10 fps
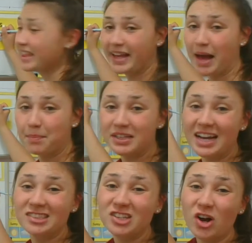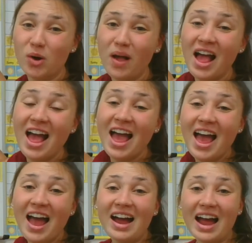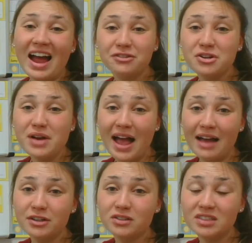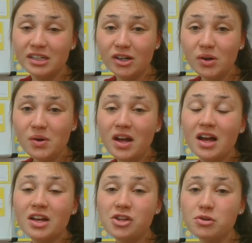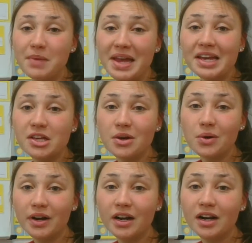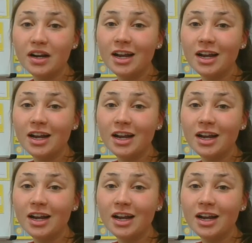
the capitalized O. After you have your 0, you make your